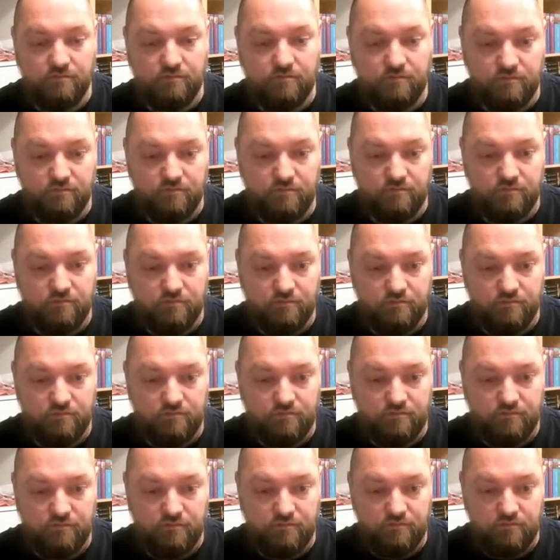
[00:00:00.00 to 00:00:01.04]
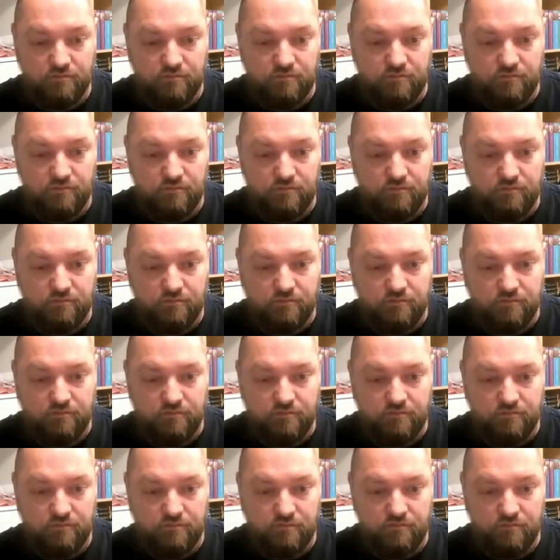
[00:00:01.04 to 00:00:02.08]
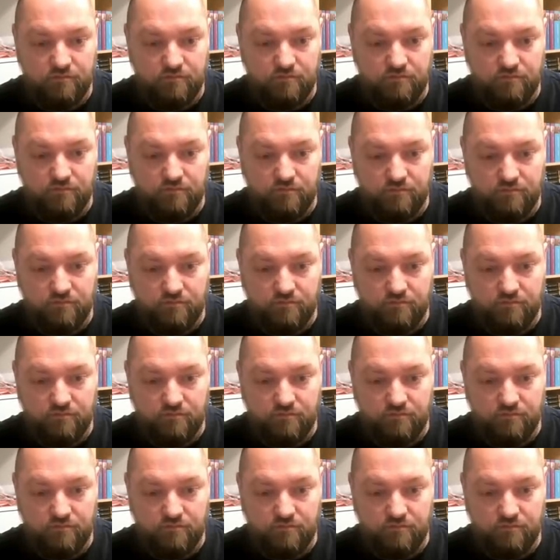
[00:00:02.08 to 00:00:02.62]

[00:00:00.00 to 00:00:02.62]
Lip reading: The person shown says nothing.